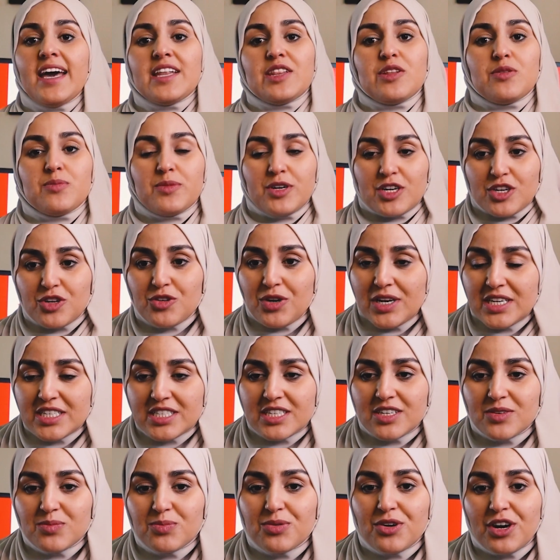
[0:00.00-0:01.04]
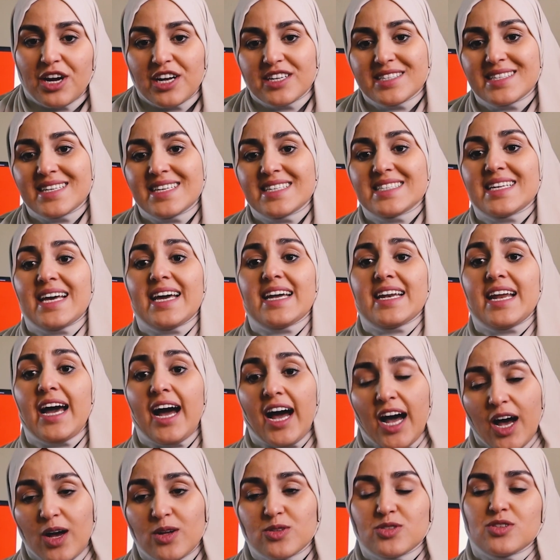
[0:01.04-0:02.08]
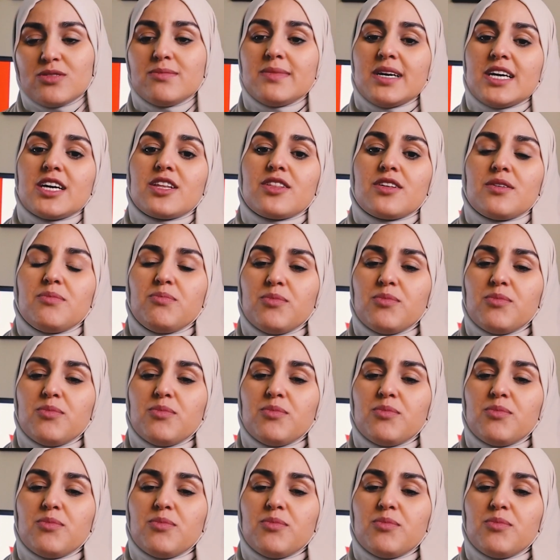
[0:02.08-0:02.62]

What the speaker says: the migration process, and how to make the